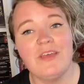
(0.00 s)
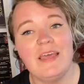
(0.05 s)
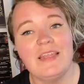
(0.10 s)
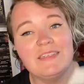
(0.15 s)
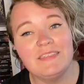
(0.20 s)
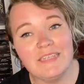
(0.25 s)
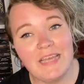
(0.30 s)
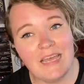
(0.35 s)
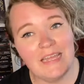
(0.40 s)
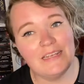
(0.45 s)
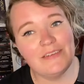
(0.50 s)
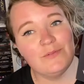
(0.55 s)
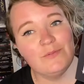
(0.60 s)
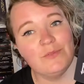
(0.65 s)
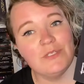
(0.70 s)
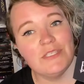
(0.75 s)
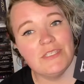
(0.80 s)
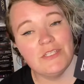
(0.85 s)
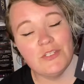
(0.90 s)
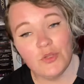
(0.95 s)
and that
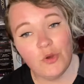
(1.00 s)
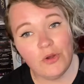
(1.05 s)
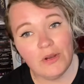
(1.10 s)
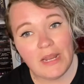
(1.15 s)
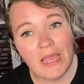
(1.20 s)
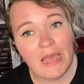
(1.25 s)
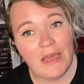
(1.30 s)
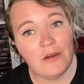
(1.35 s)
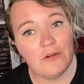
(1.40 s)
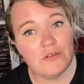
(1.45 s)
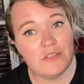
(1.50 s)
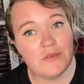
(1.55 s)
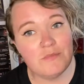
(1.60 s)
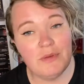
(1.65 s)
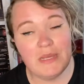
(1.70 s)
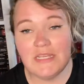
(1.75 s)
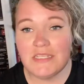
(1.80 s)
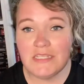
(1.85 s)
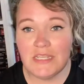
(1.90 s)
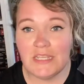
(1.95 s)
was The Dawnhounds
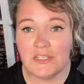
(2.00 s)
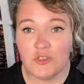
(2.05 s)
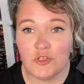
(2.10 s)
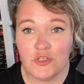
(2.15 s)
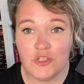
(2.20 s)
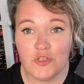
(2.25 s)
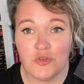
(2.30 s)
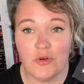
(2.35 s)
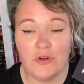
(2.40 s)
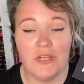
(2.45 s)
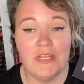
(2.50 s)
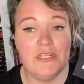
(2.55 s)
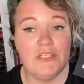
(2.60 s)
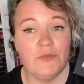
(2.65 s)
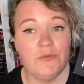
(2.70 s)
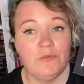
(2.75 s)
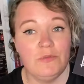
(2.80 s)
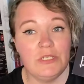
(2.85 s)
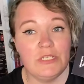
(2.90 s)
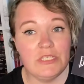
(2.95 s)
by Sasha
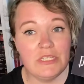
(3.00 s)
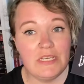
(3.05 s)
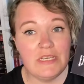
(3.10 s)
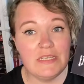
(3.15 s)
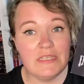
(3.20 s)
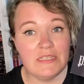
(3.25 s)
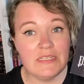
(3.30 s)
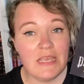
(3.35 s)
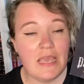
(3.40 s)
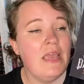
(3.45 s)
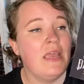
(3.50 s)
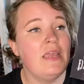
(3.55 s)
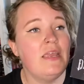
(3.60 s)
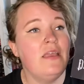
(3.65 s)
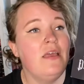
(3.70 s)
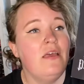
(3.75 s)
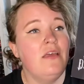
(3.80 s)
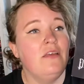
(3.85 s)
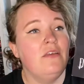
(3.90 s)
Stronach, which is a